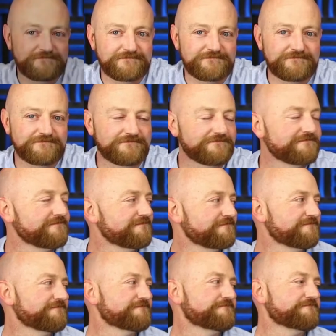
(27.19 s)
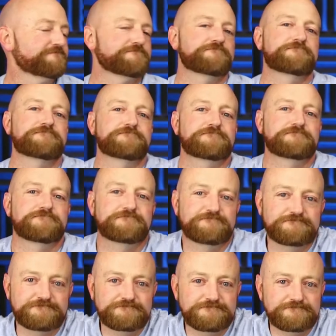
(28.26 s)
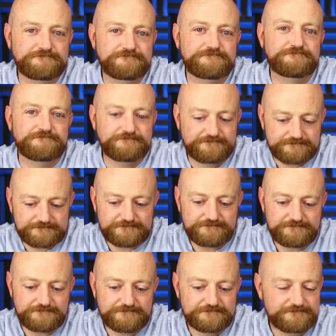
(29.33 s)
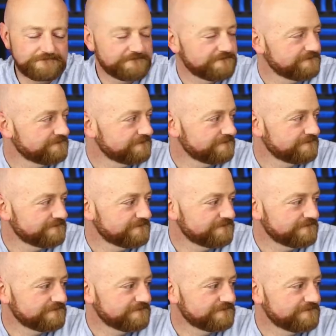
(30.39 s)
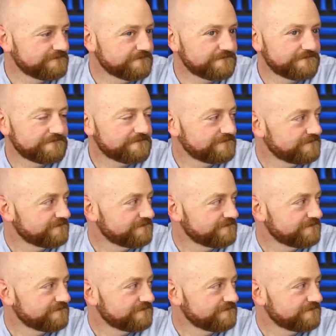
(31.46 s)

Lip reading: The person shown says nothing.